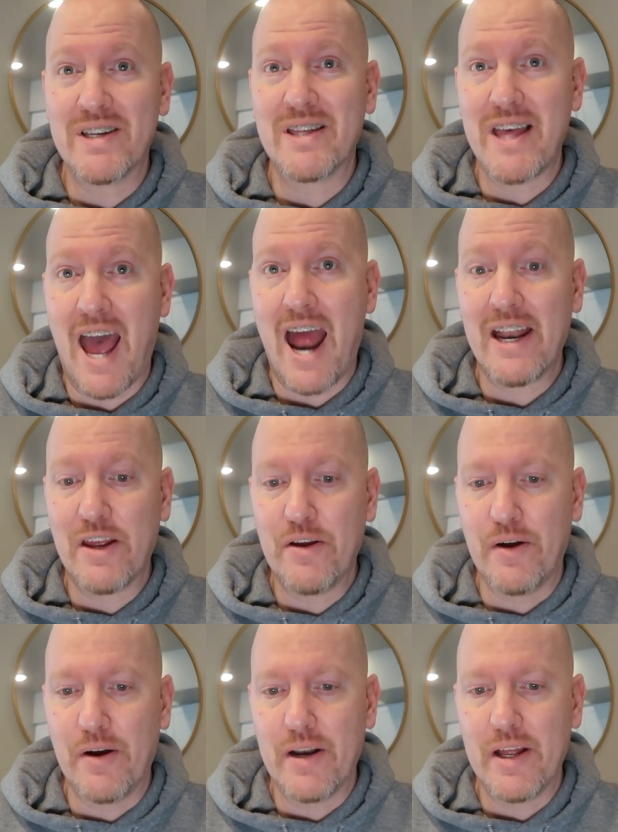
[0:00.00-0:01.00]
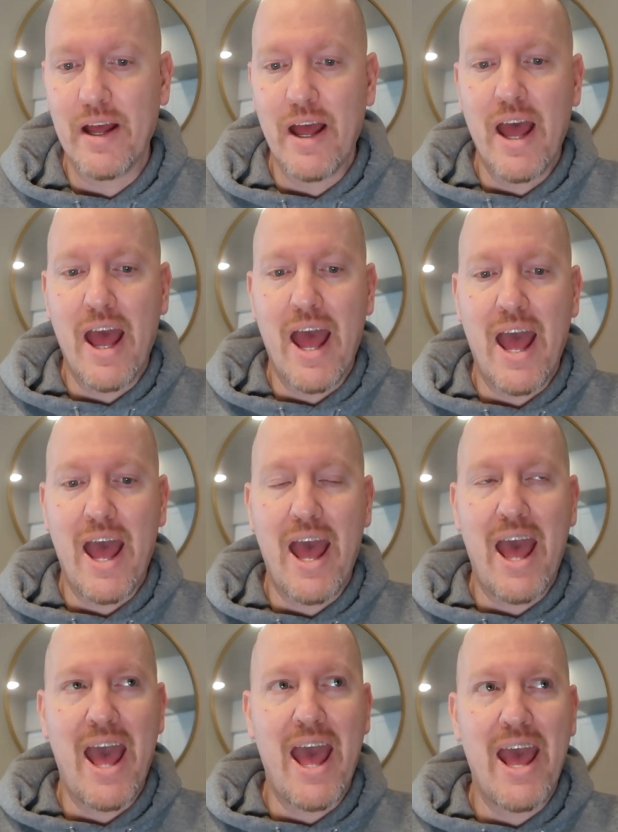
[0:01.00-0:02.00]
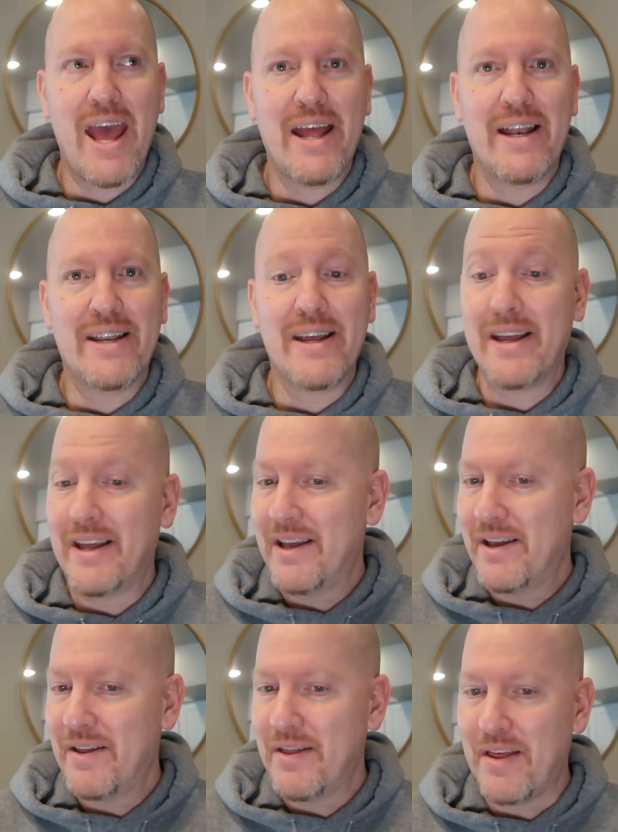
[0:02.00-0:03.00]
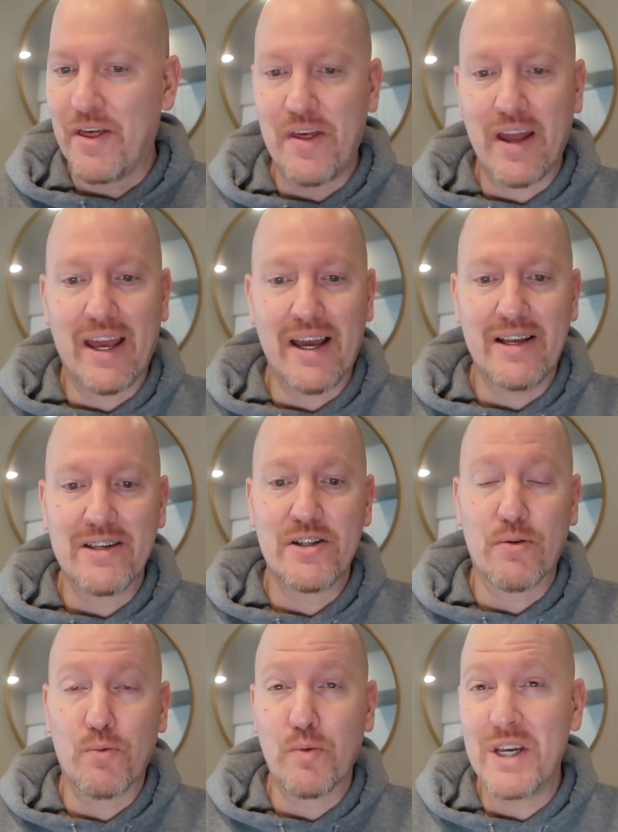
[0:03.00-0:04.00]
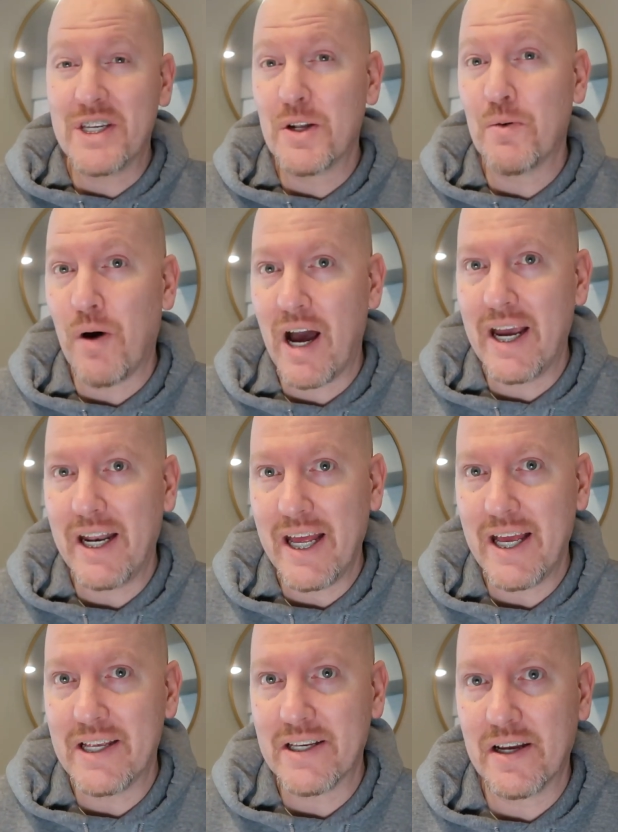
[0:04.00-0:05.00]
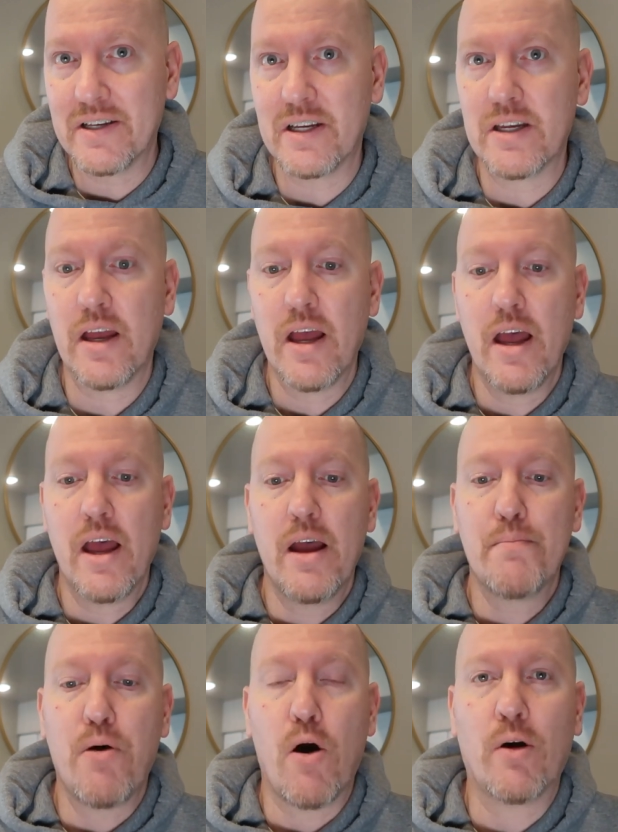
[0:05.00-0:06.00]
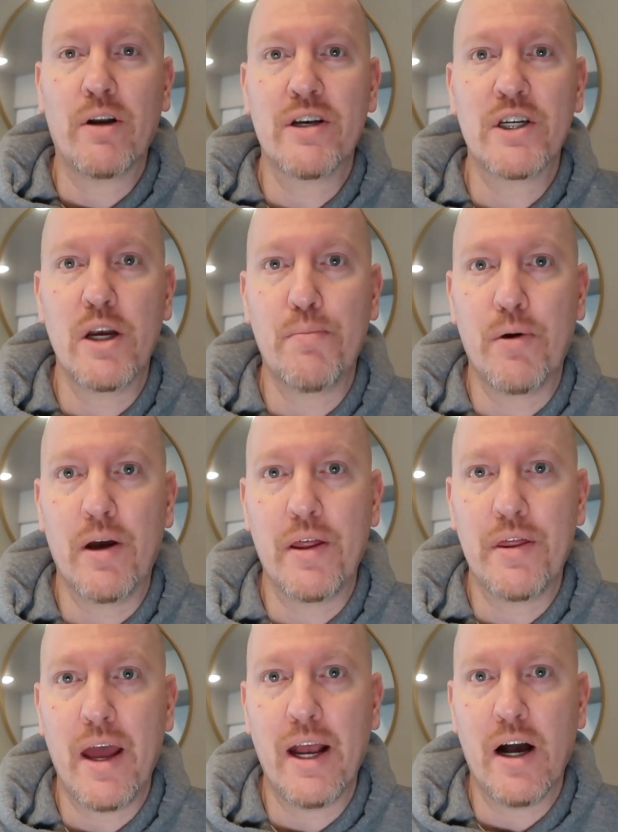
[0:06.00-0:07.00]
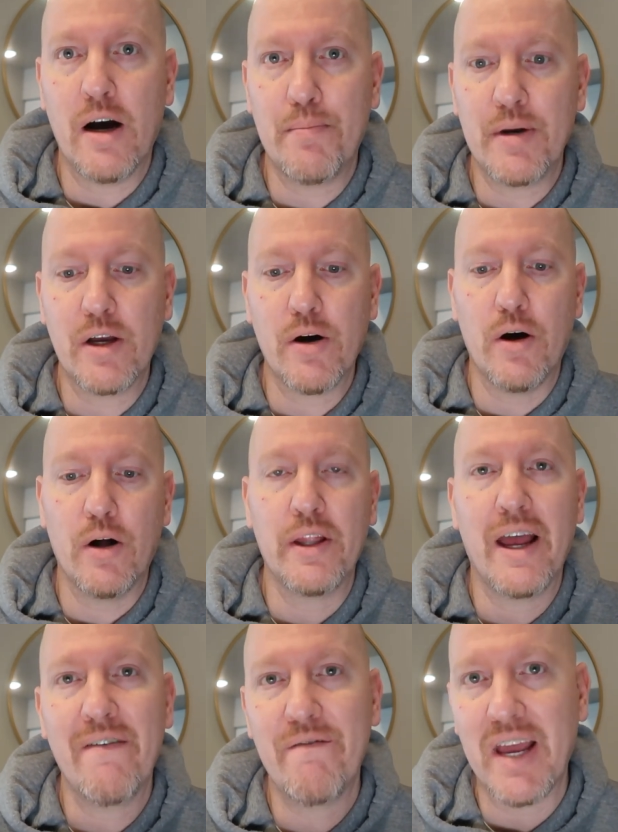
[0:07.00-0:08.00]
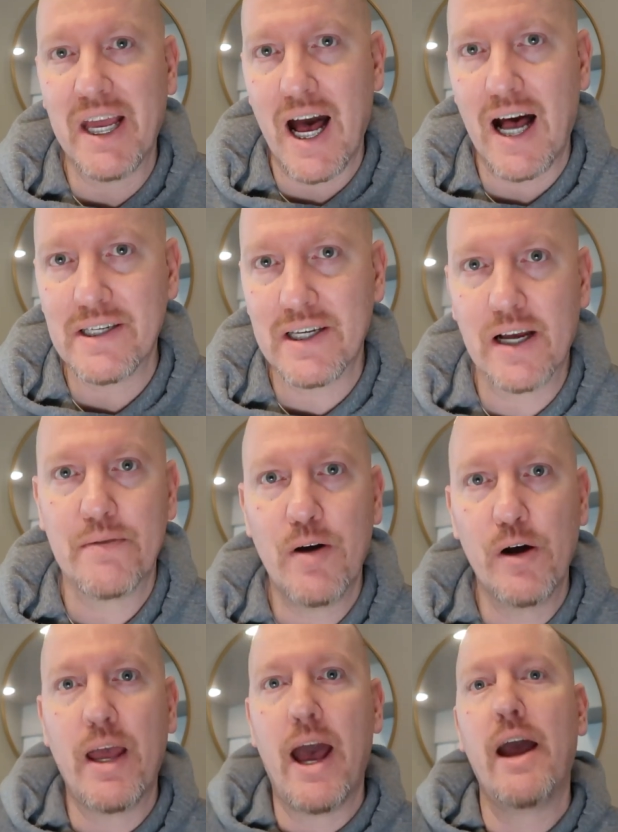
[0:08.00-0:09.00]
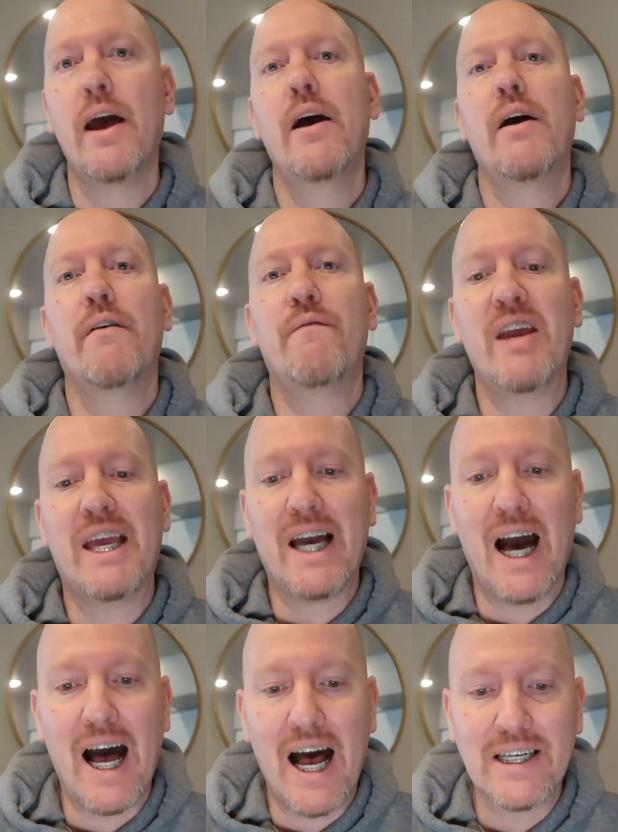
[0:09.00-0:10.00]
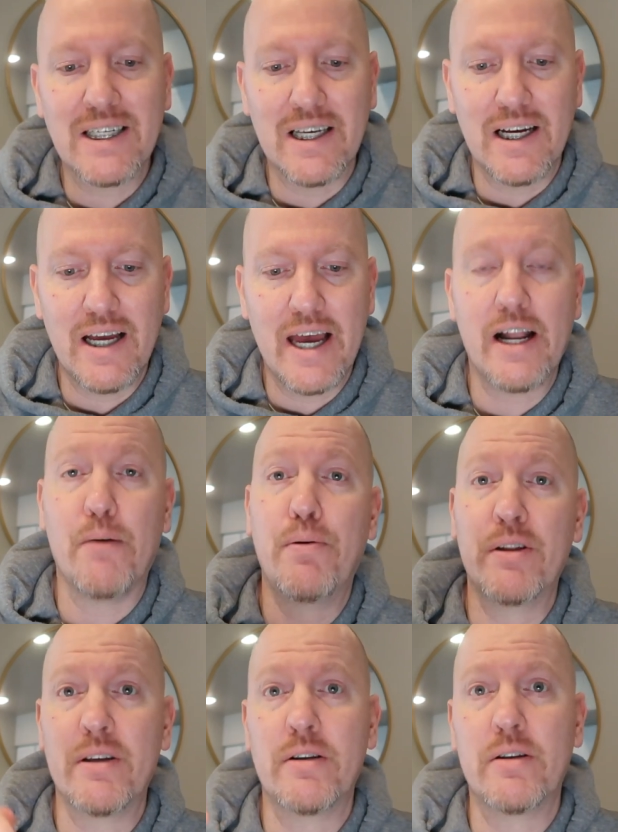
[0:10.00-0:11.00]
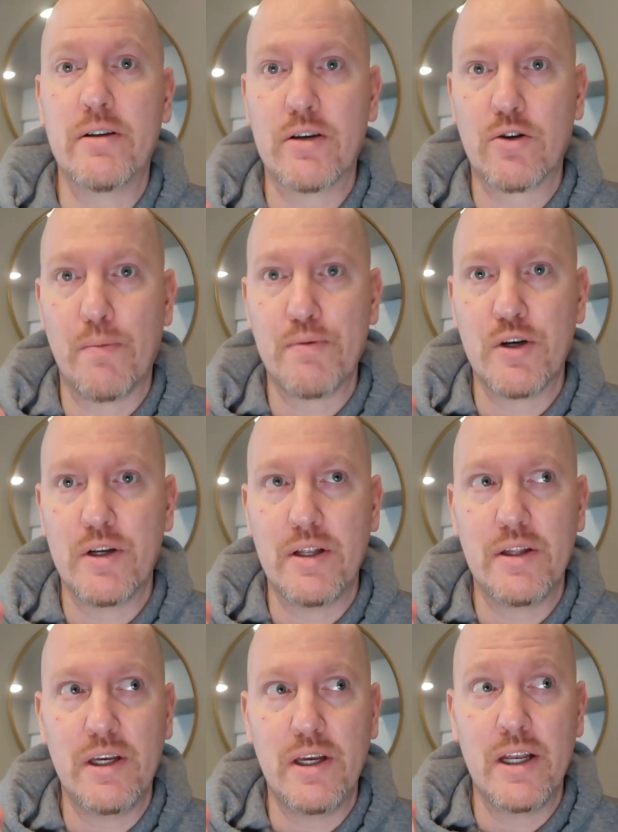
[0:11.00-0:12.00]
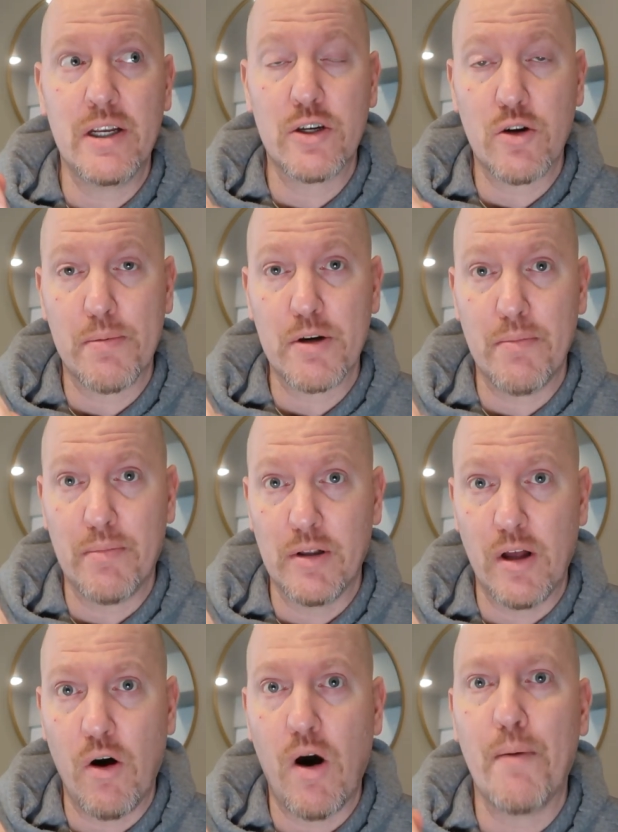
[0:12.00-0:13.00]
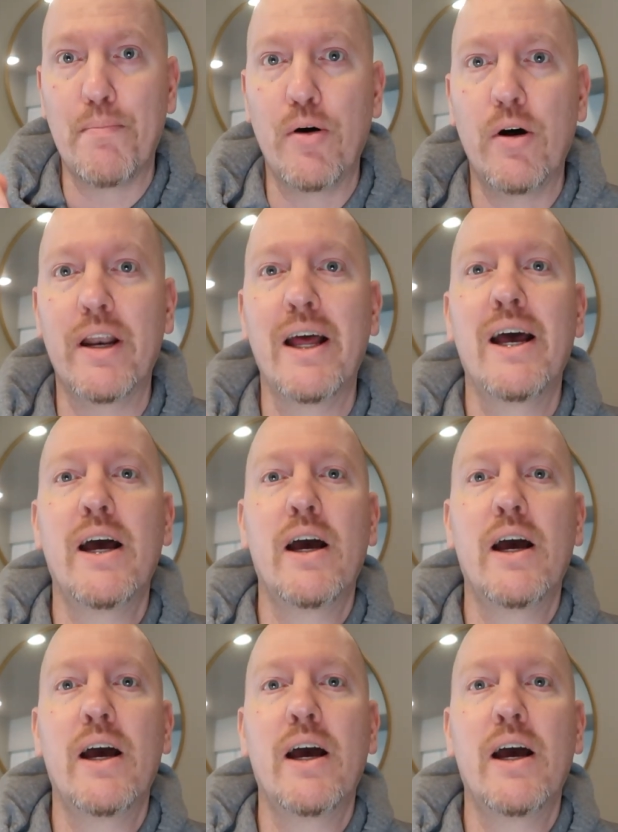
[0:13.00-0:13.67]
is that good. And the thing is, the reason why it is because it's partnership with a company called Vacasa, okay? Vacasa, and I'll put the description, the in the description below, I'll put